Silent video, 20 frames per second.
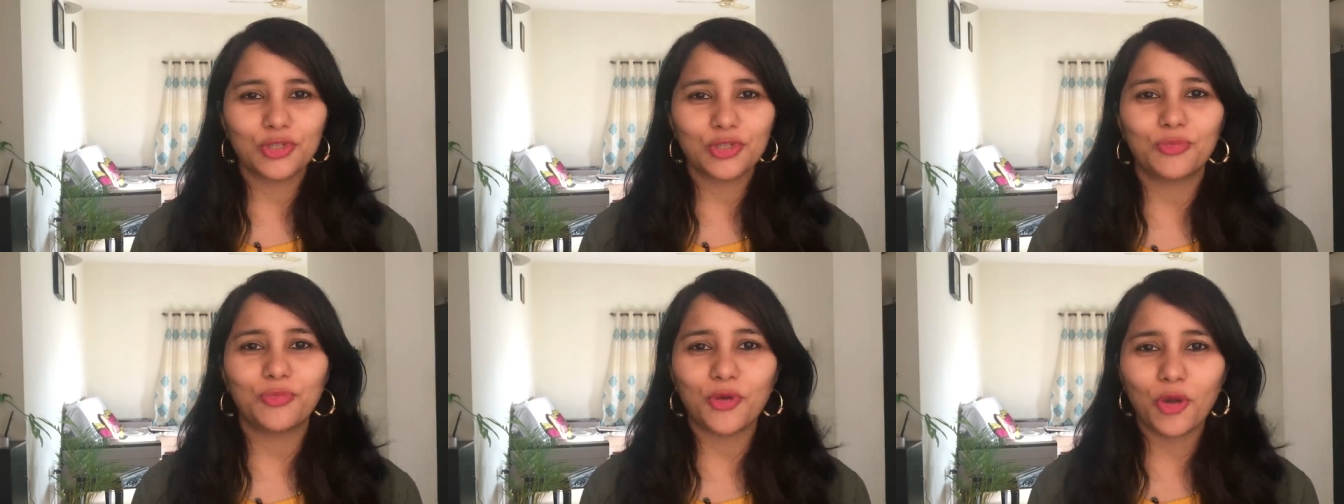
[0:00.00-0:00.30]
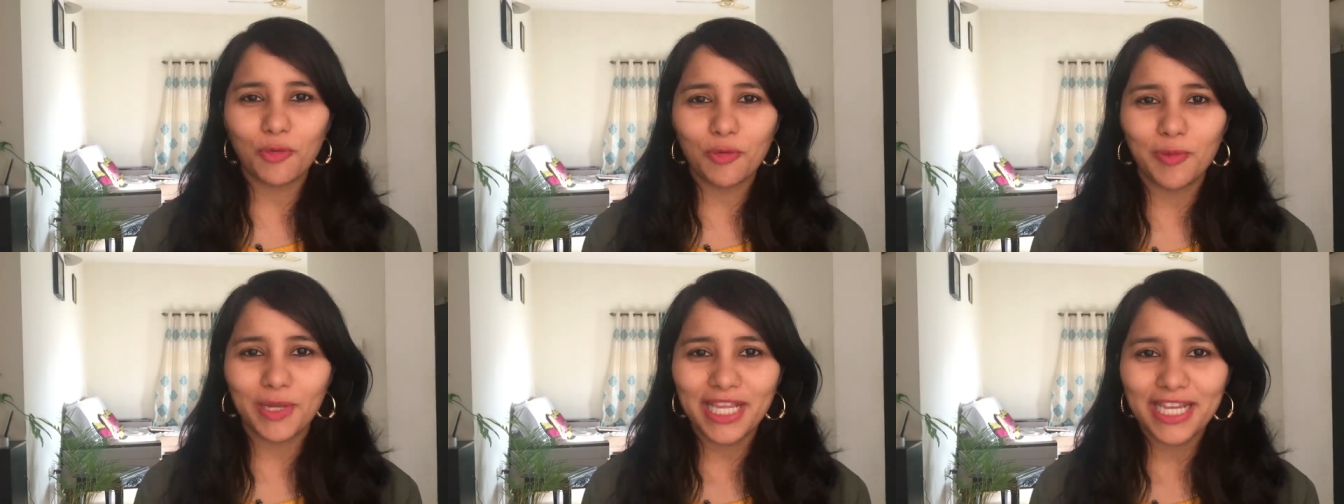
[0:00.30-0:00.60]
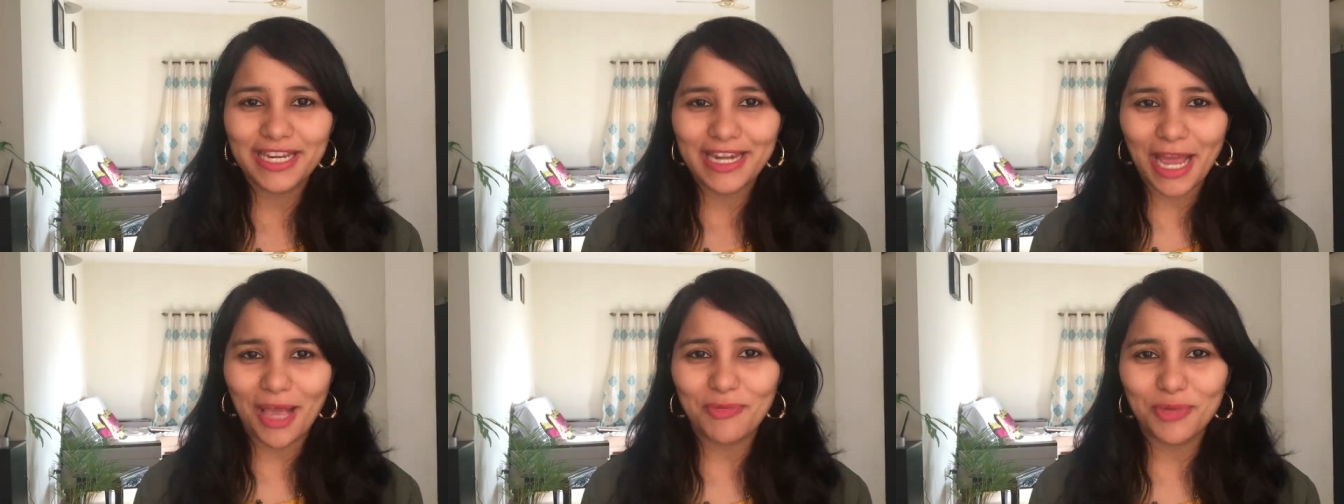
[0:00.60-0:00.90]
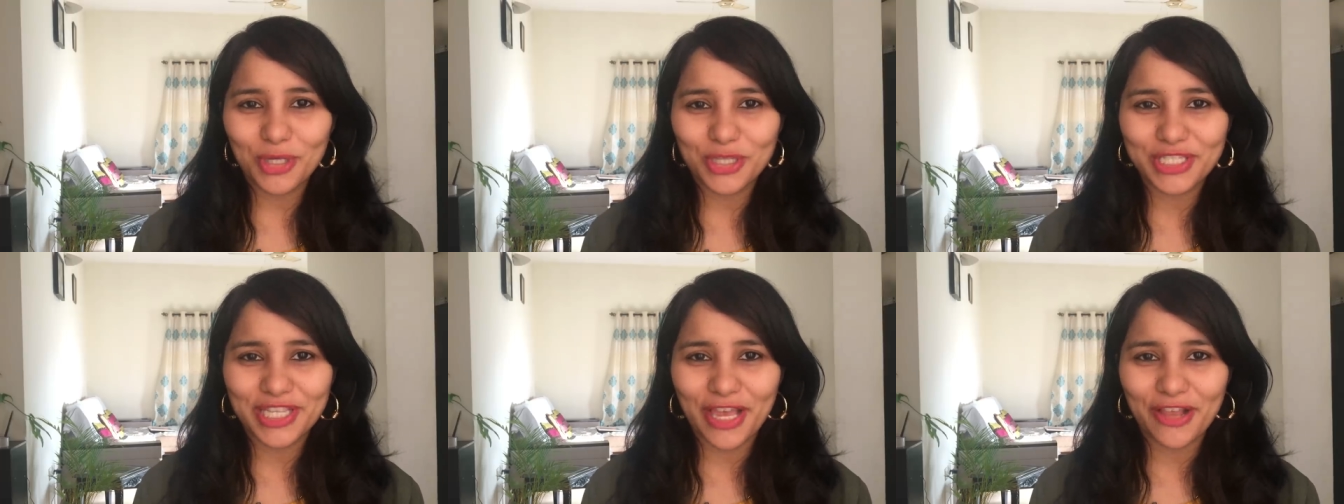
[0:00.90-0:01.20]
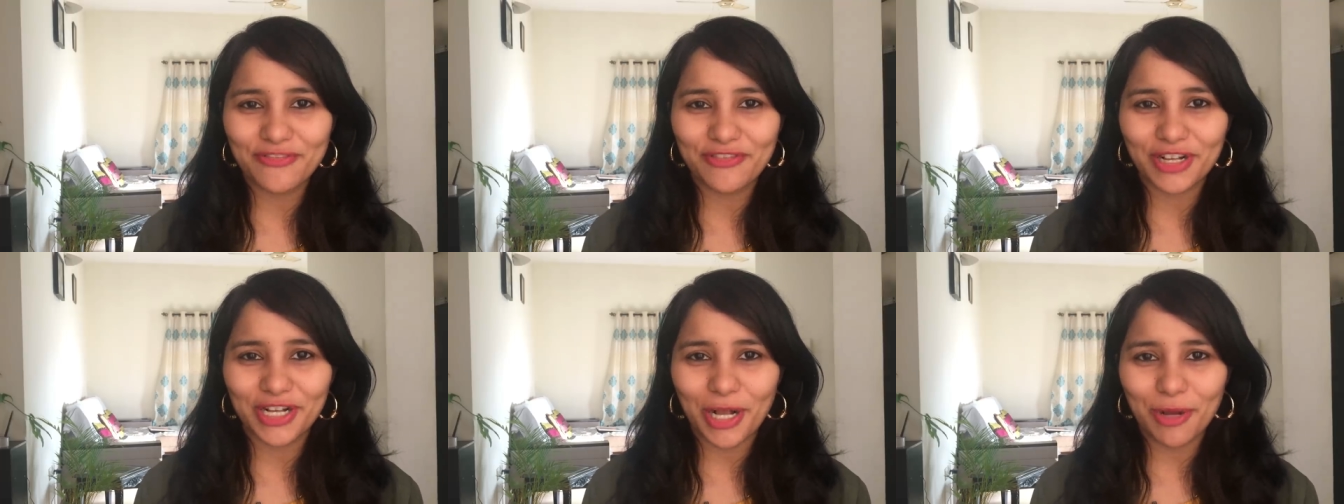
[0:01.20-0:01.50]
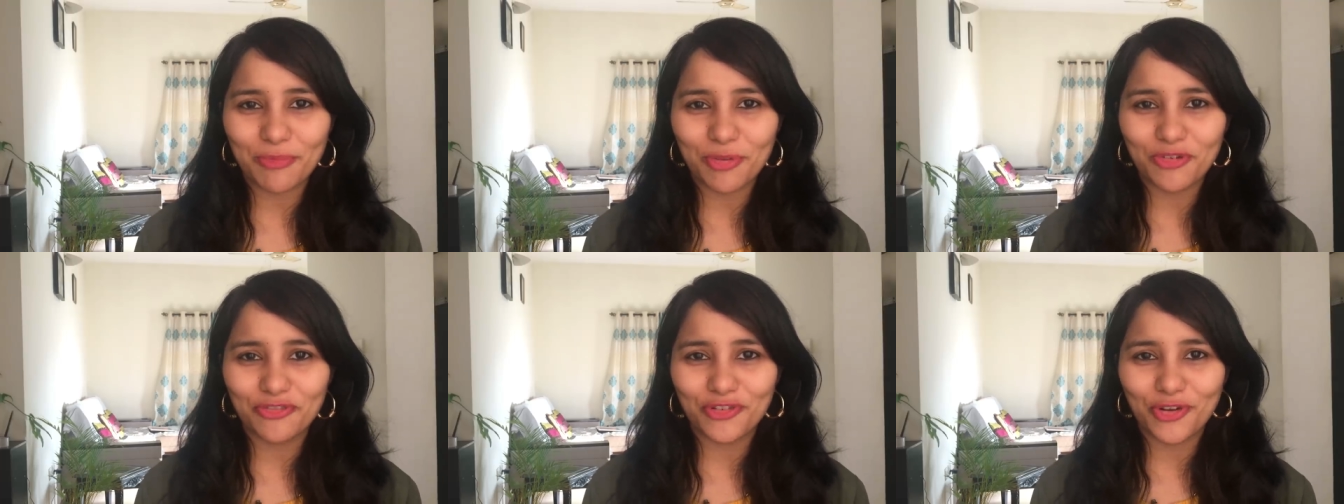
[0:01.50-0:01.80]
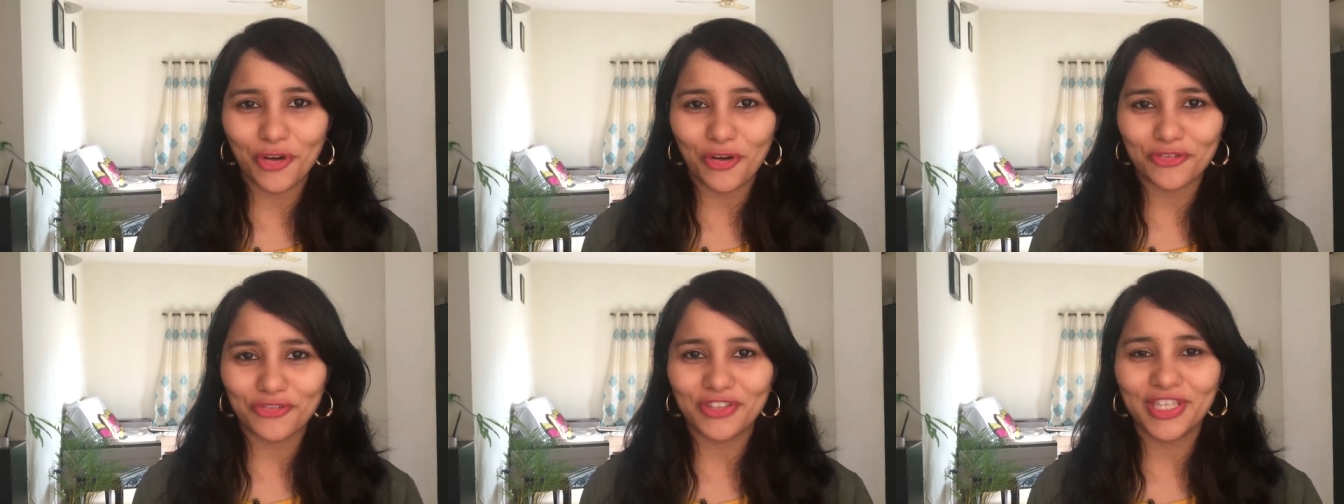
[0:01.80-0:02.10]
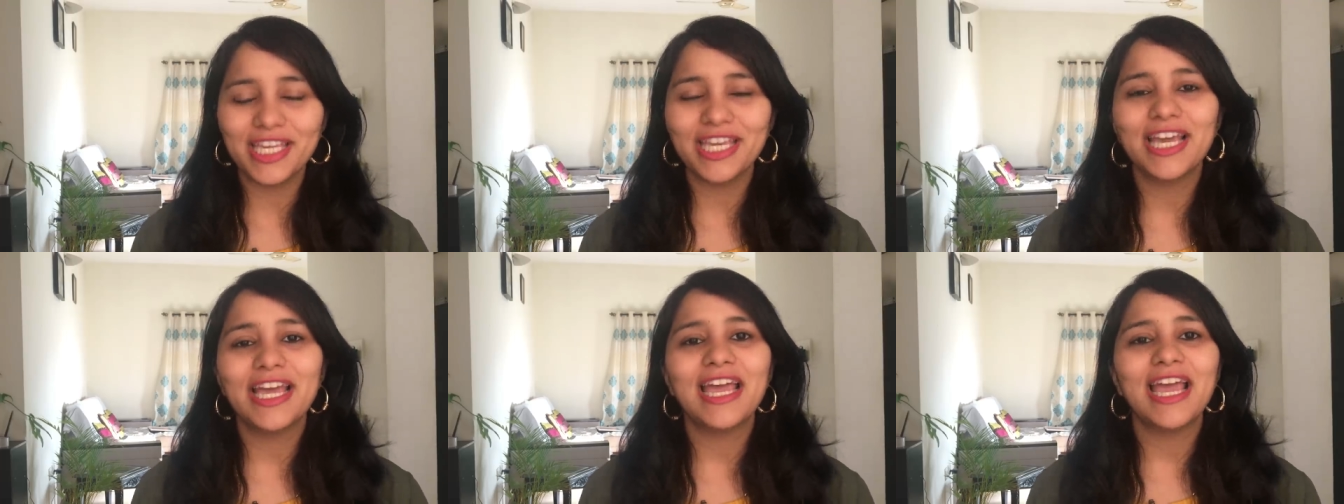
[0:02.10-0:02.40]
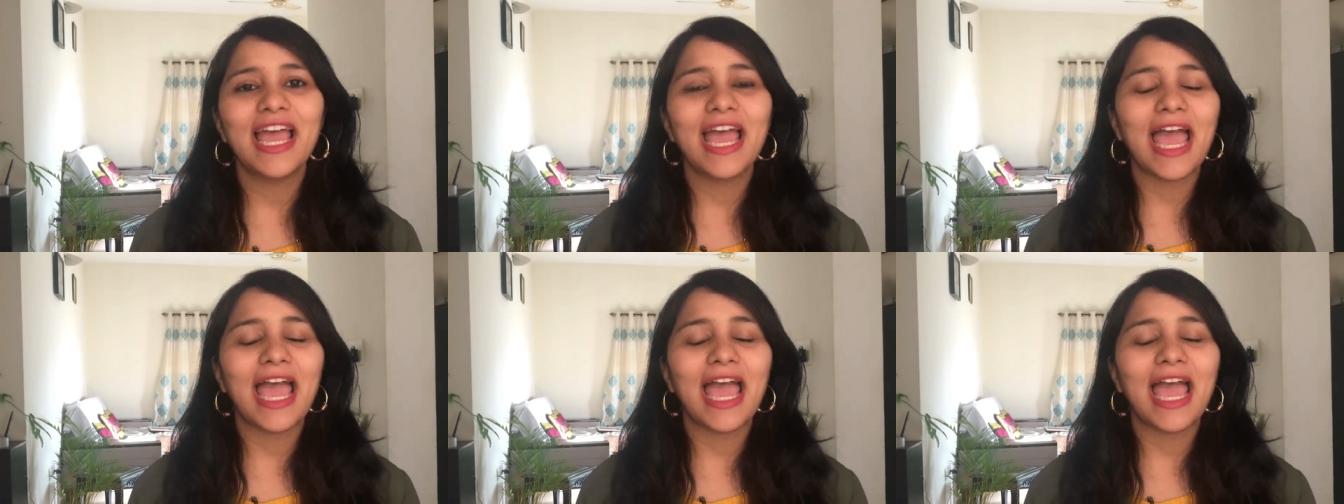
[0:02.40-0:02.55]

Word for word: So probably grab yourself a cup of coffee